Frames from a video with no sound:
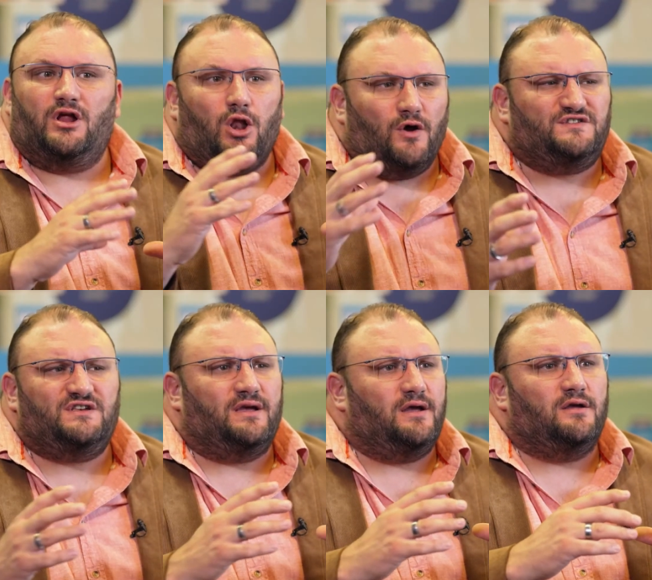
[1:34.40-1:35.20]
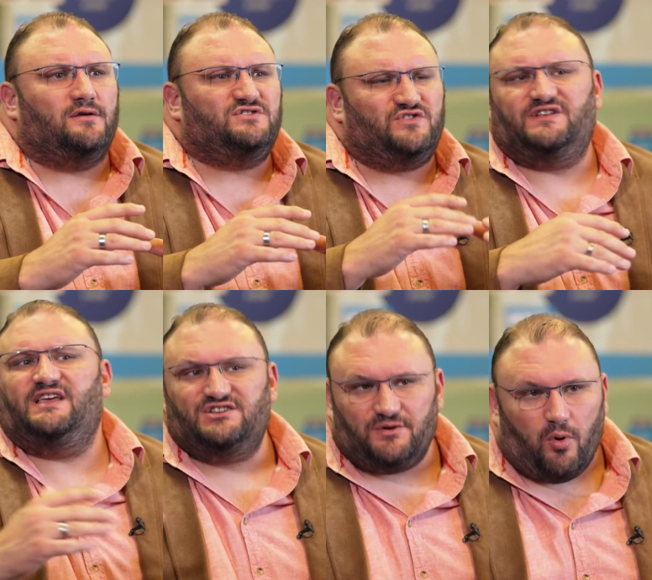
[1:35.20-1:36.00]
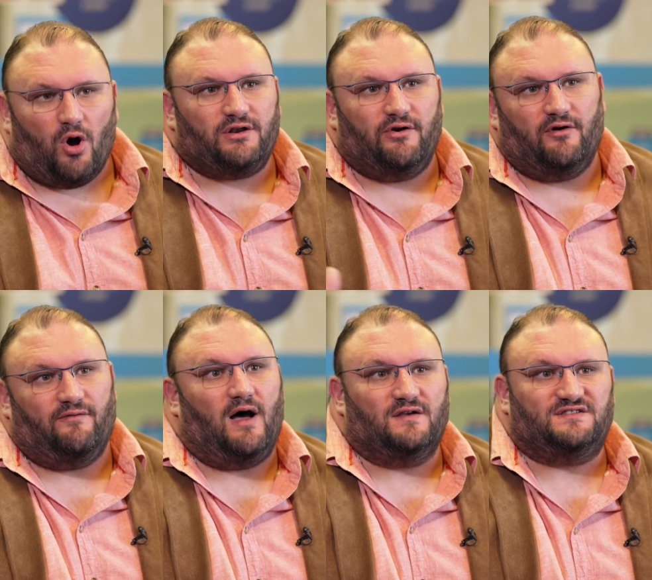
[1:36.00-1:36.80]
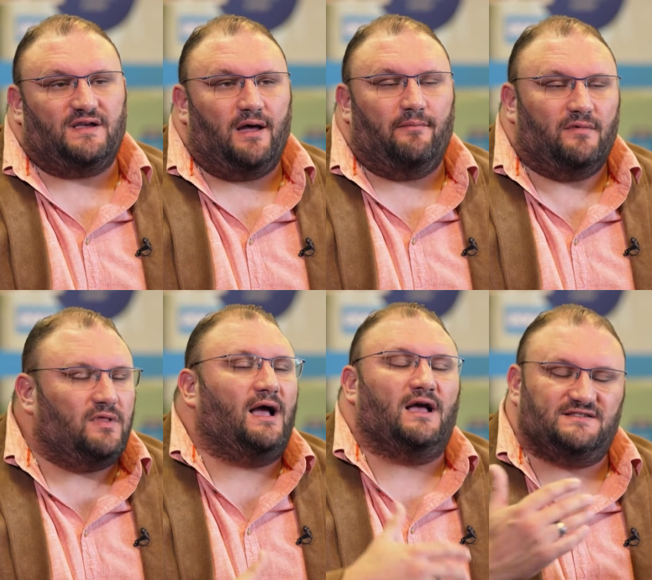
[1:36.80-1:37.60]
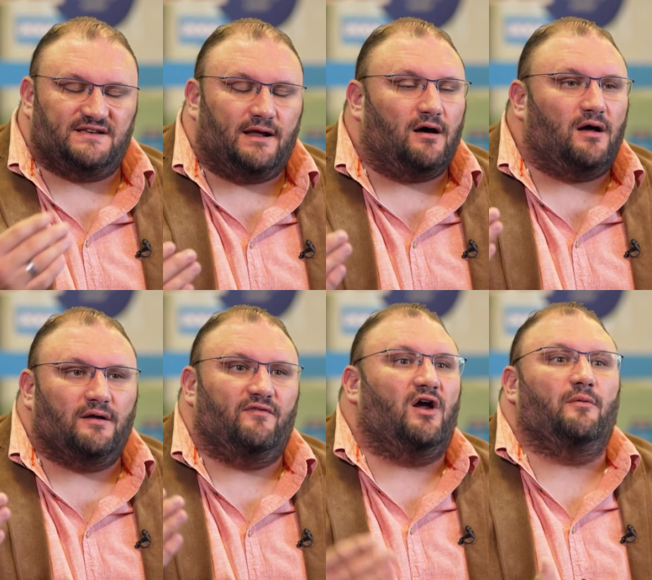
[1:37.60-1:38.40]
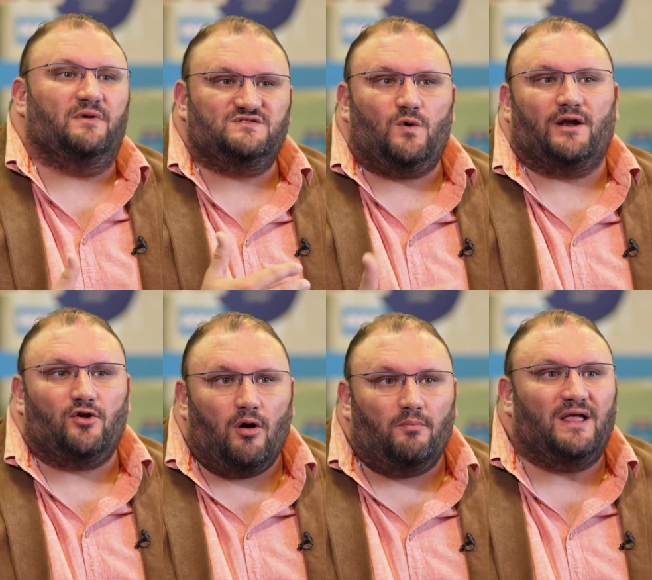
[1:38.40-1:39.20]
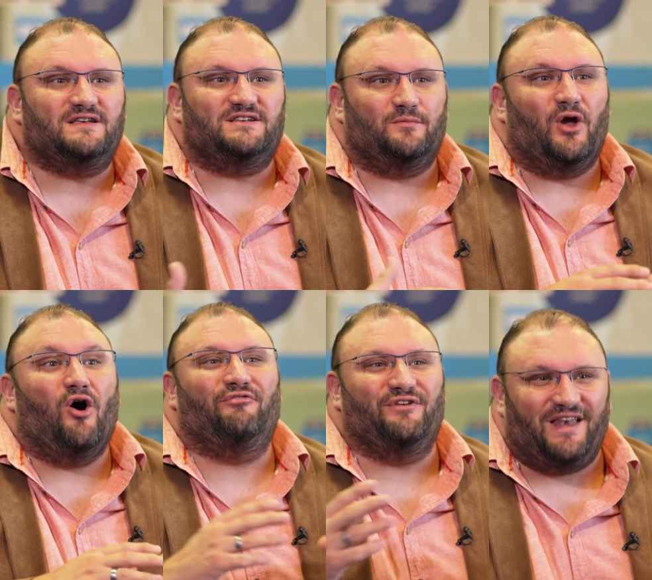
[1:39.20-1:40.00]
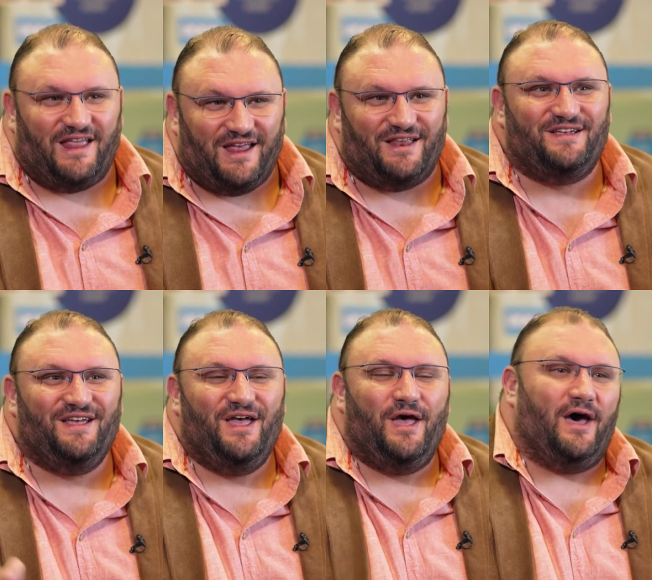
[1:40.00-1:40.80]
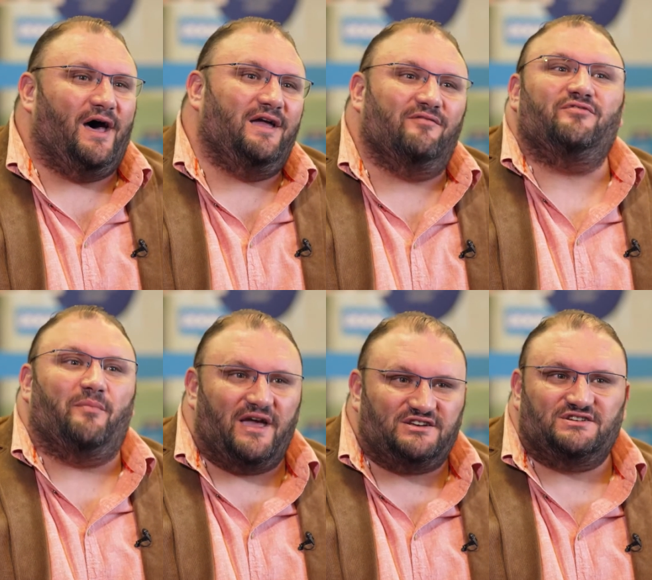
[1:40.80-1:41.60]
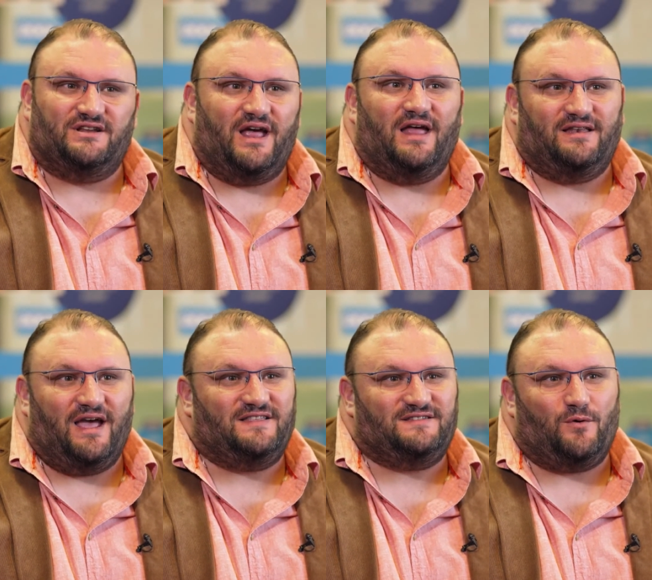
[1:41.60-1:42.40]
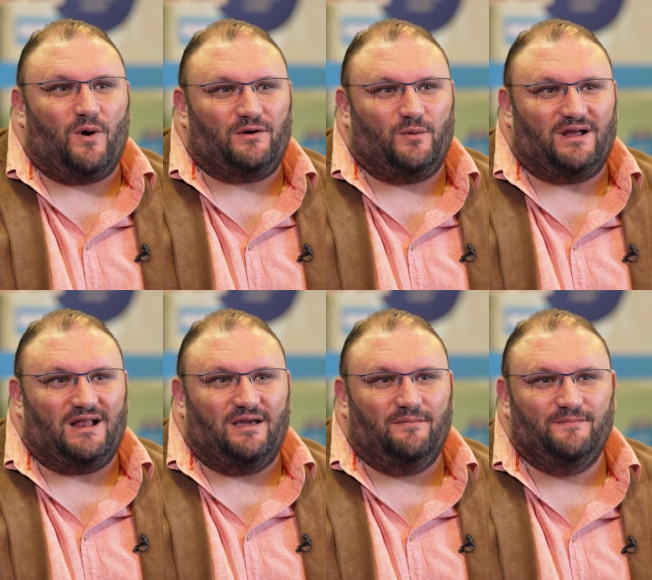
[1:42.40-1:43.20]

close, a strategic partner of ours. Like I said, our environment's quite complex, and we often need information and data quite quickly.